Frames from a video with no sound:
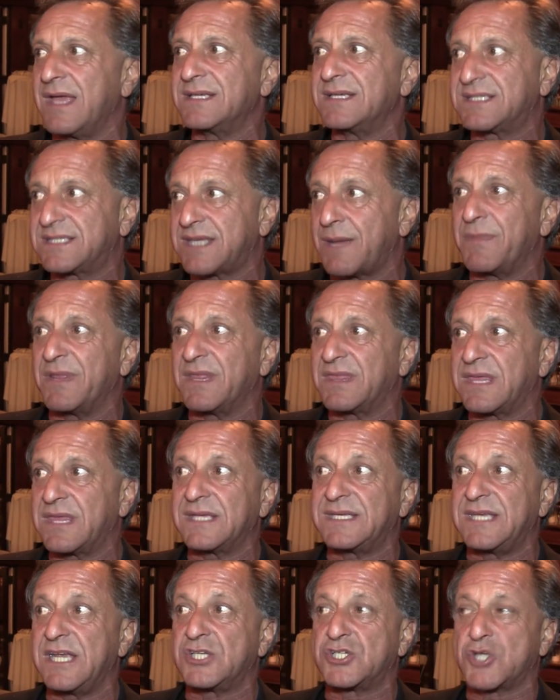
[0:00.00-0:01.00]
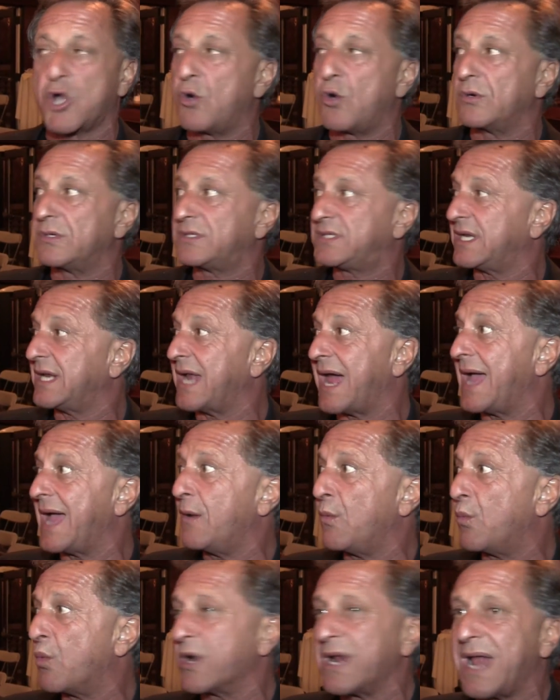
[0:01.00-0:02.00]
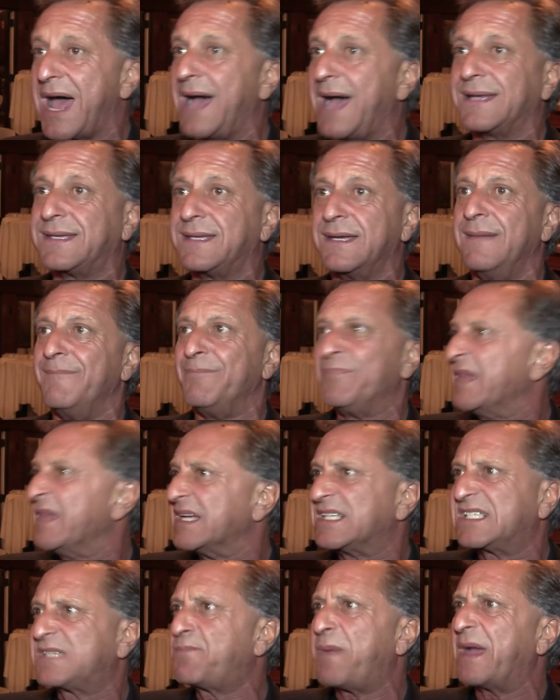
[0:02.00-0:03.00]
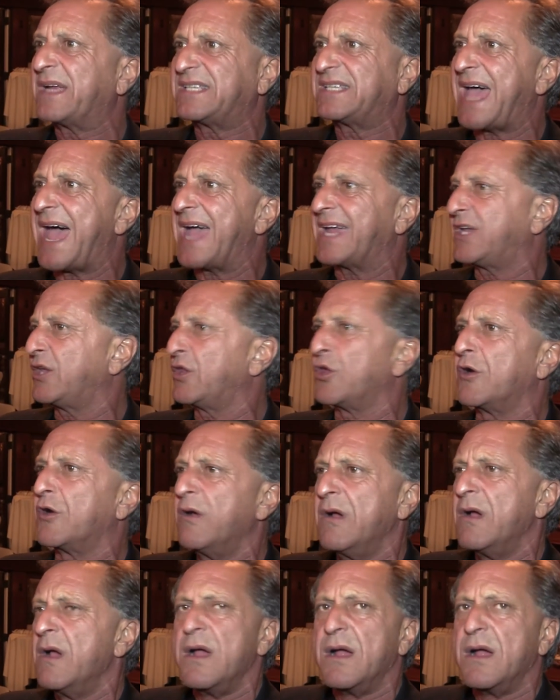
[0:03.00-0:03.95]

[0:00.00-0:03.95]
Some of the things he showed tonight were not spectacular.